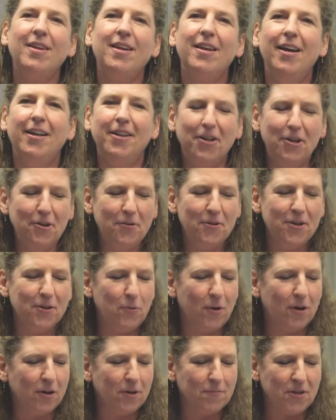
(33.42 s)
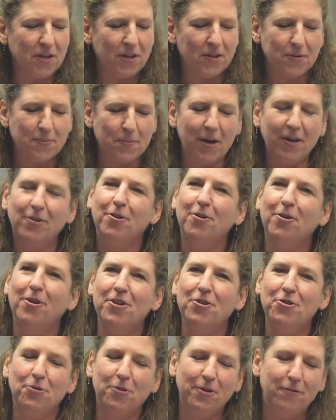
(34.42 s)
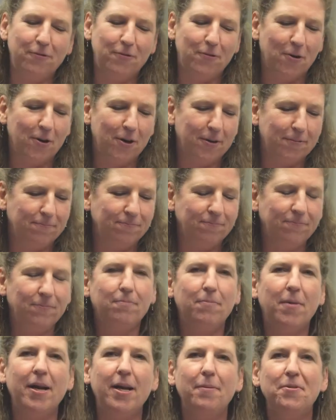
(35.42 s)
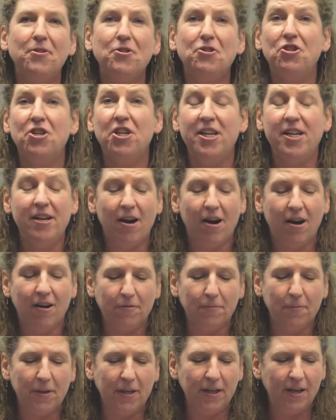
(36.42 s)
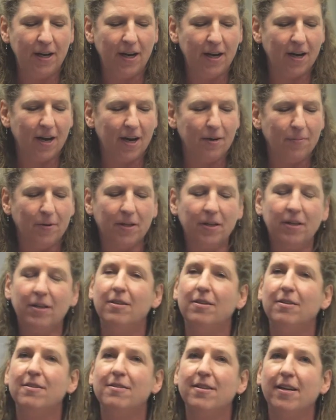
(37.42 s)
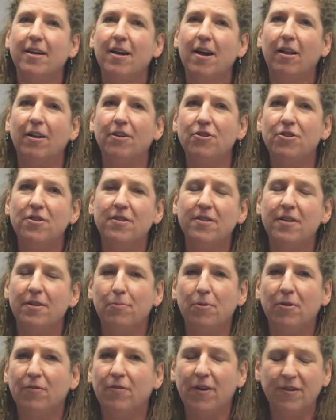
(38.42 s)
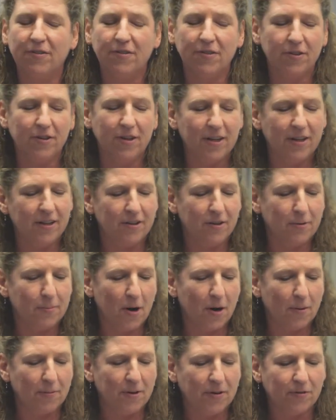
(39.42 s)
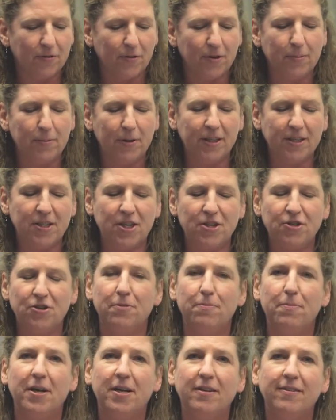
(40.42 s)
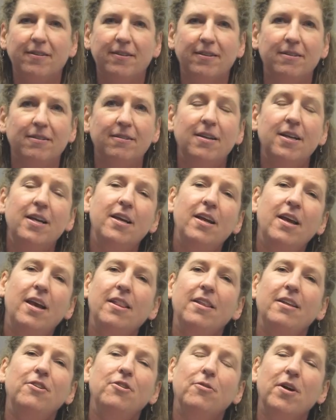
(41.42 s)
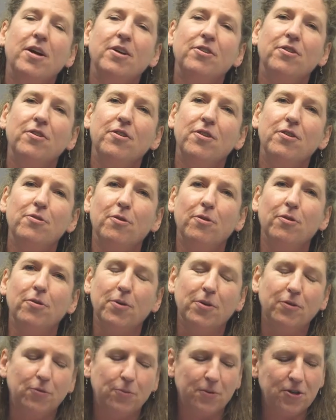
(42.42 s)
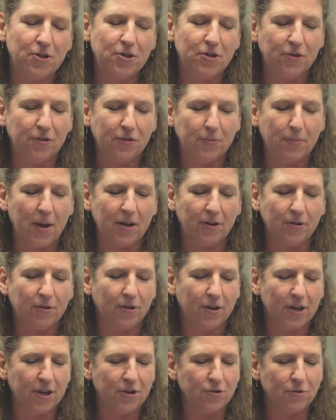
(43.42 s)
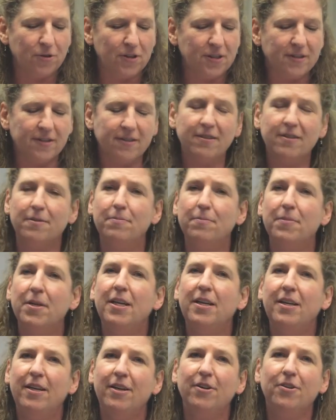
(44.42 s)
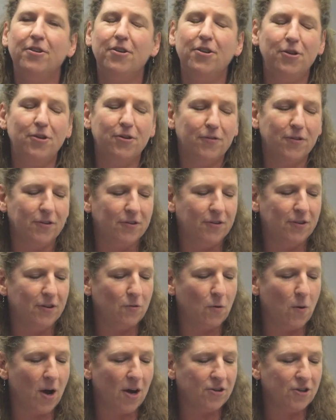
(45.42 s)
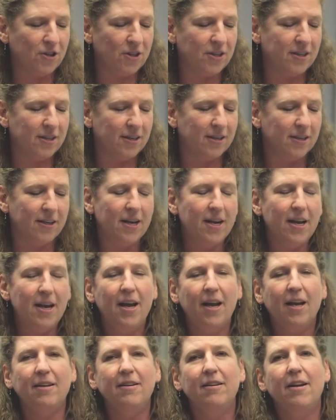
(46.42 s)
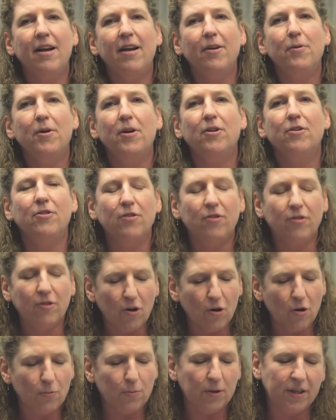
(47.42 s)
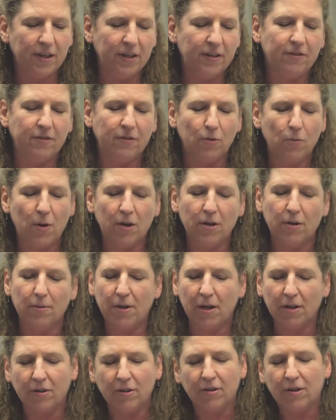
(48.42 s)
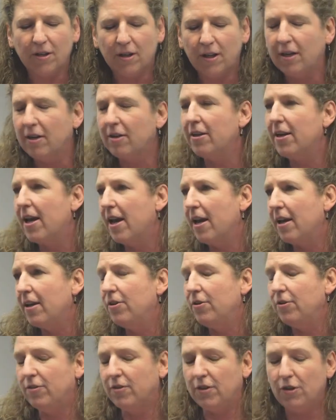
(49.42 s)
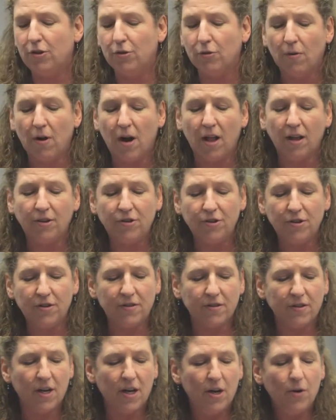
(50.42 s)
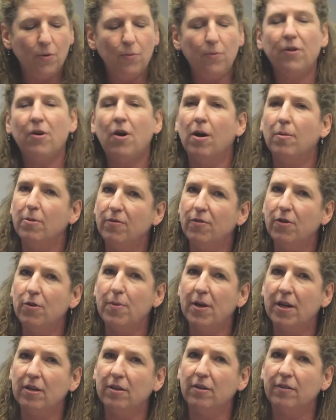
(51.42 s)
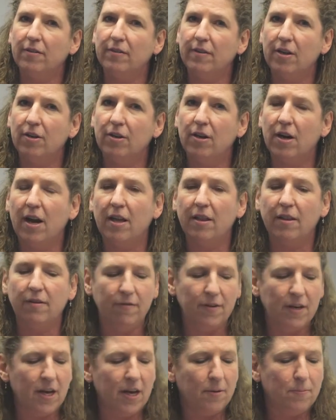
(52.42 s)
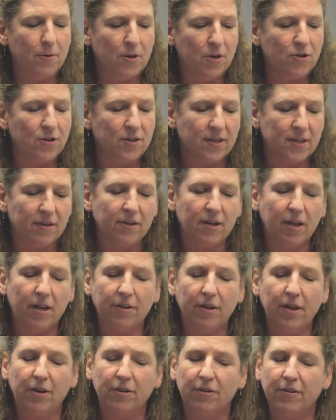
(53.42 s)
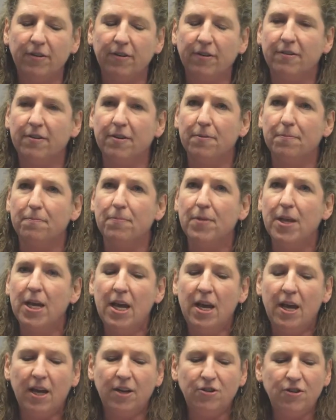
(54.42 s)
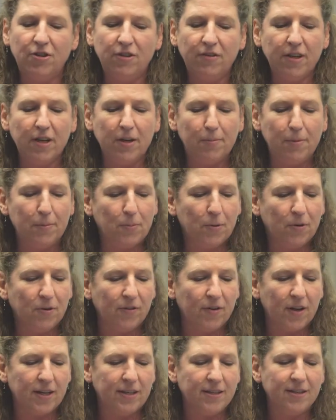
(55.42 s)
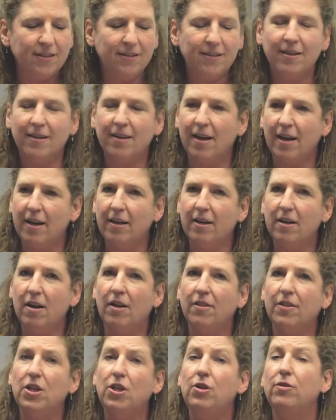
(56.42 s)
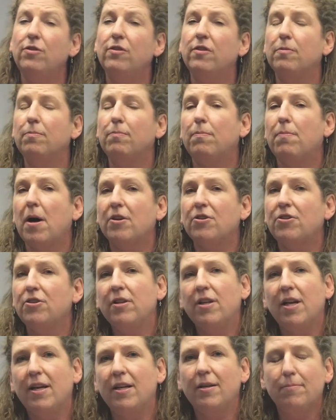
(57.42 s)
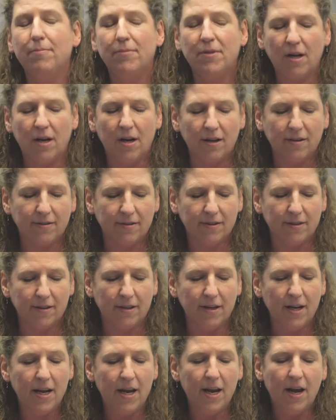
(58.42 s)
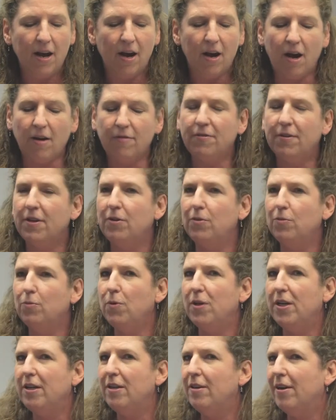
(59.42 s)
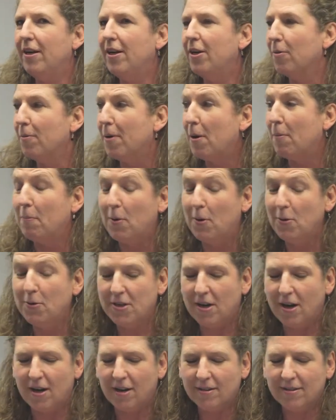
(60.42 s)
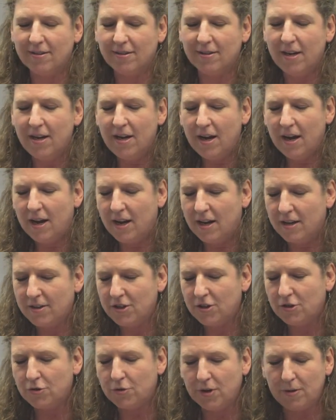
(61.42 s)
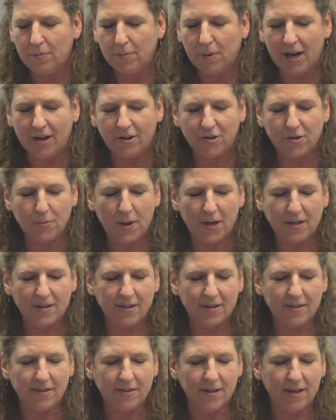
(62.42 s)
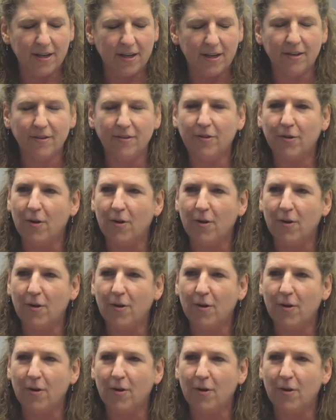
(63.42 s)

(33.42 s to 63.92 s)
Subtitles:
Hello and welcome to the Spinal Cord Injury Forum. My name is Jeannie Hoffman and I'm a clinical psychologist and professor in the Department of Rehabilitation Medicine and the director of the Northwest Regional Spinal Cord Injury System here at the University of Washington. And tonight we are so pleased to welcome Dr. Claire Yang, who's a urologist with Harborview Medical Center and the VA Puget Sound Healthcare System. And she's going to be presenting tonight on the use of botulinum toxin. Often we hear about Botox to treat bladder spasticity. And so